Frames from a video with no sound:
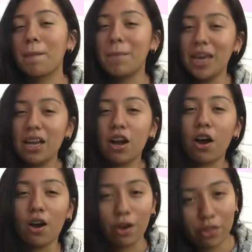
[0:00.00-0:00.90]
make
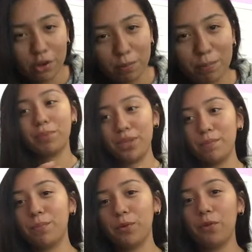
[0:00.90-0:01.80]
other
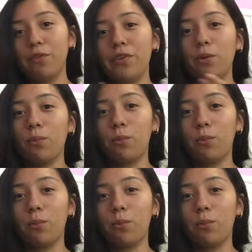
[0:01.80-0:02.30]
people feel